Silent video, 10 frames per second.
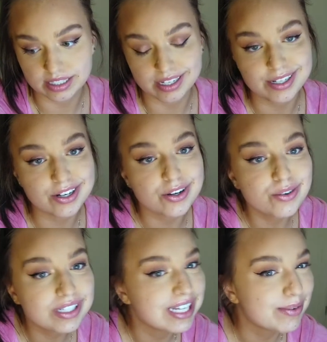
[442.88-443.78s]
I know
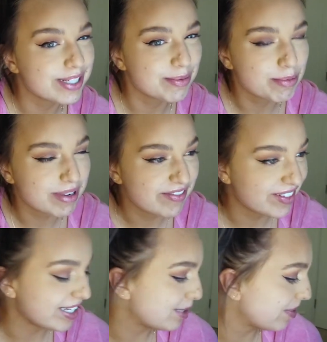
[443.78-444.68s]
I said I wasn't for my
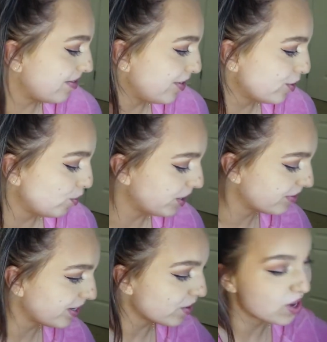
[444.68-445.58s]
face, but it feels weird
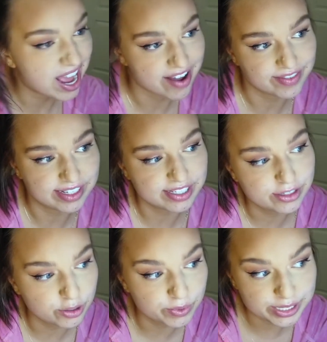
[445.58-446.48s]
if I don't have it.
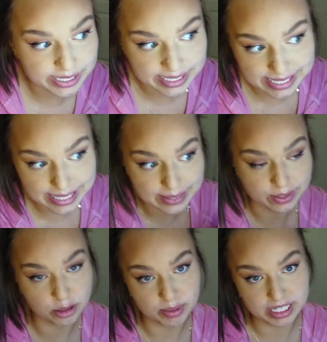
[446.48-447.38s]
So we're just gonna take a
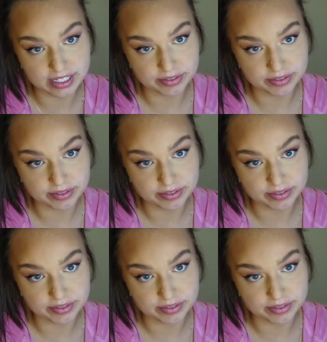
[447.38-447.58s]
little bit.